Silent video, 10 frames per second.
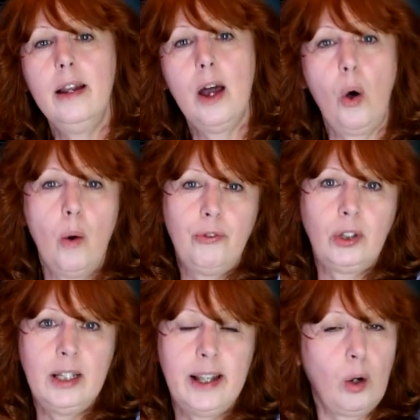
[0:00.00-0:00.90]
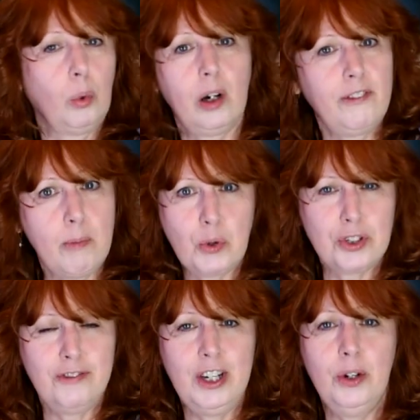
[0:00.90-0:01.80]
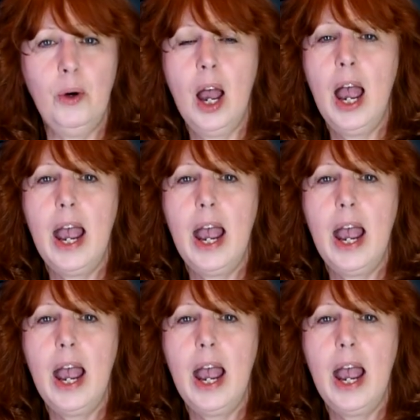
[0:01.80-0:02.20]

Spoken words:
Now, hopefully that'll work for most of you.